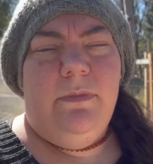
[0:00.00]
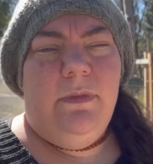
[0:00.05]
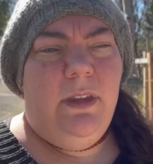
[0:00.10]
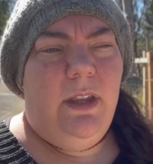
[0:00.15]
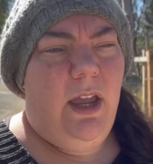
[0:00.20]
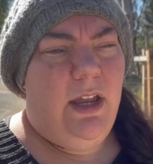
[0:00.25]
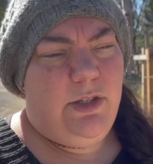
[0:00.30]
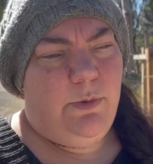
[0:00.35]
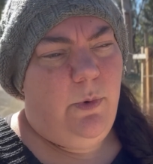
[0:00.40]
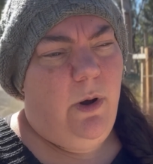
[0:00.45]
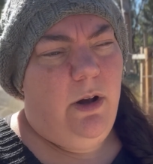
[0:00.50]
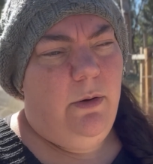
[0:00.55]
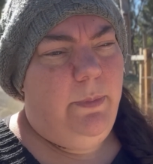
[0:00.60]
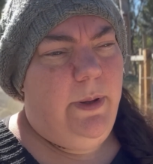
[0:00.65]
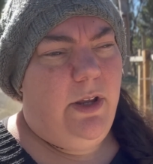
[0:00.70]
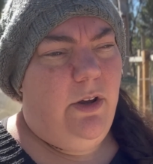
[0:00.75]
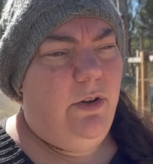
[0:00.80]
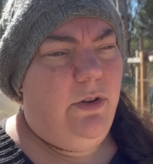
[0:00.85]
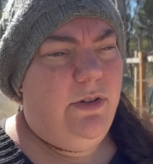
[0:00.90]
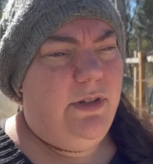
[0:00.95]
as well
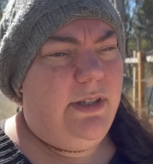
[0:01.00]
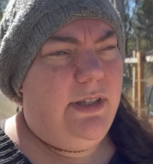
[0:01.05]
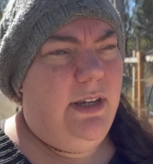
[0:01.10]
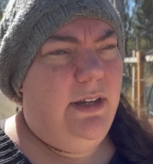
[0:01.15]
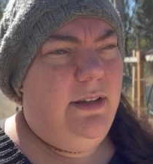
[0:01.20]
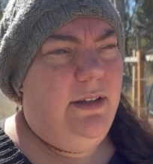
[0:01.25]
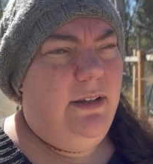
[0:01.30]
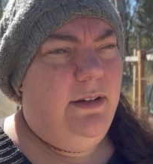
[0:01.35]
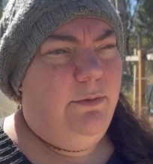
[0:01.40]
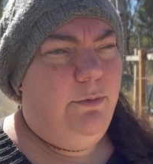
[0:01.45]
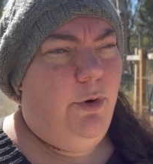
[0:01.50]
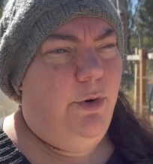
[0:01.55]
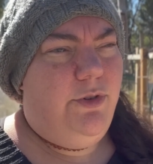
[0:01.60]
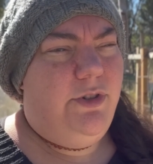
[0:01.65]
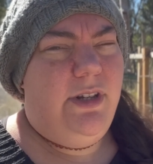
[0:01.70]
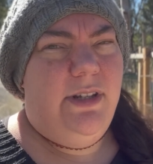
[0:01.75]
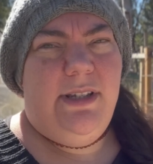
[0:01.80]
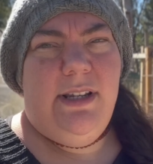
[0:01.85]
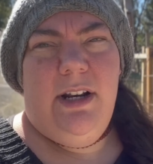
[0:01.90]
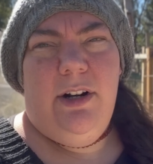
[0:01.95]
because
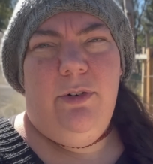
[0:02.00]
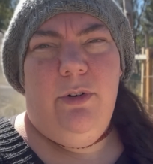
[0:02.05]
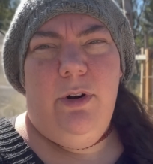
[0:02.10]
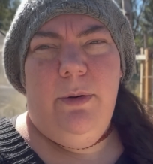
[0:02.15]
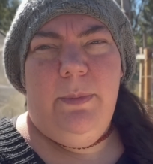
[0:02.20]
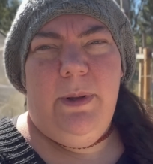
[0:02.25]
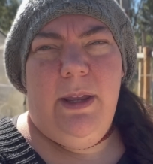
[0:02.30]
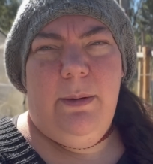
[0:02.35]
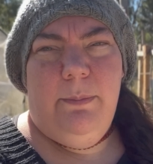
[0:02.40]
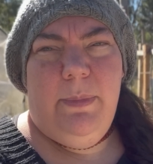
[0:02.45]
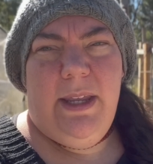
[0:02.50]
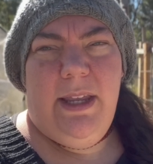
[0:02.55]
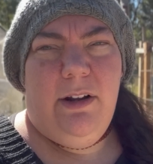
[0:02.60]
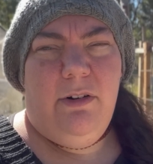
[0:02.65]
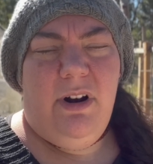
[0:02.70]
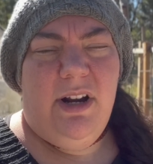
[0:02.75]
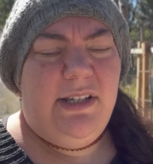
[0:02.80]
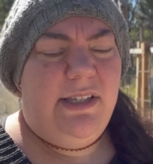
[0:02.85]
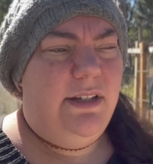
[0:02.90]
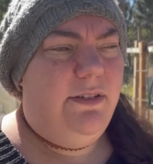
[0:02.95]
roosters in a group can be
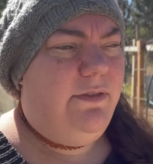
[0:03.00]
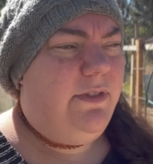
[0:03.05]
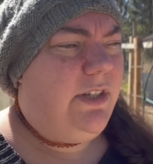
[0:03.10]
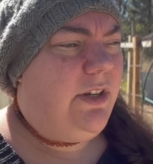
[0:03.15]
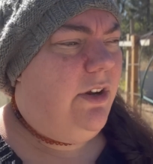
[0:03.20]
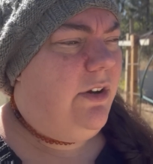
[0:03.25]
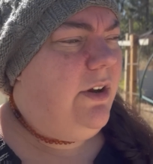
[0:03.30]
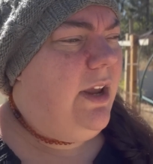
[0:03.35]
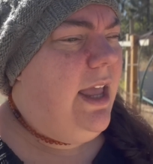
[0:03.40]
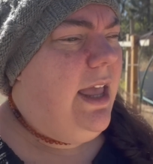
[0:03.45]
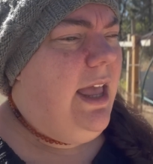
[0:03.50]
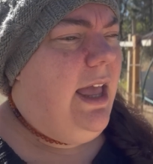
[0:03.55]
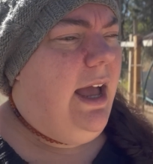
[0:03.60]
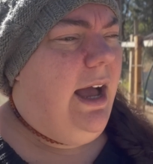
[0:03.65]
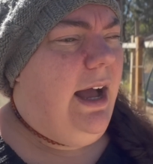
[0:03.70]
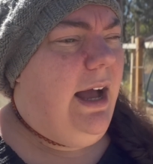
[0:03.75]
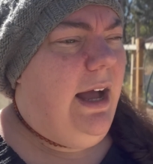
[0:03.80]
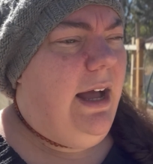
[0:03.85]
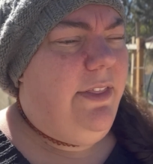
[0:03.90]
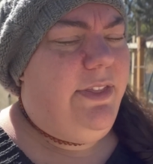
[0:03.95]
aggressive. So
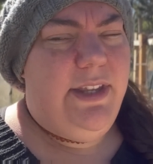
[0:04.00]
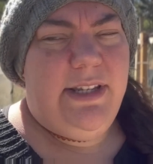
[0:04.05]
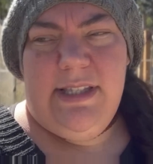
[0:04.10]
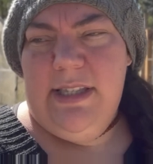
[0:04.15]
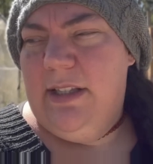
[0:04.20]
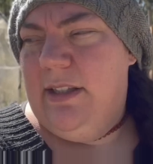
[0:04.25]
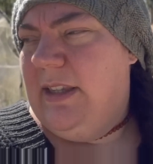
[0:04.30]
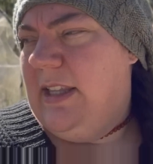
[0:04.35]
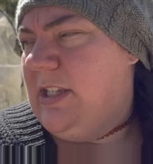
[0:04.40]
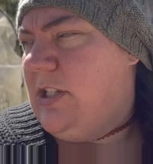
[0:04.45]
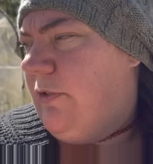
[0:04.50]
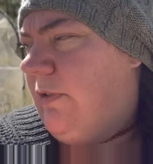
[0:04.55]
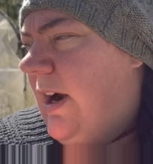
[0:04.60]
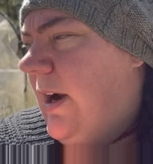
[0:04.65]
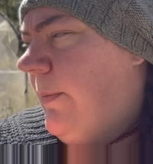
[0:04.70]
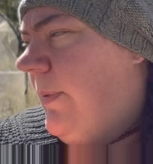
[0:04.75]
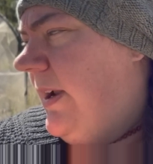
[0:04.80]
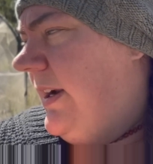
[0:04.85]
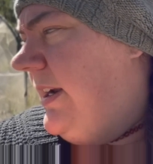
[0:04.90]
this grey one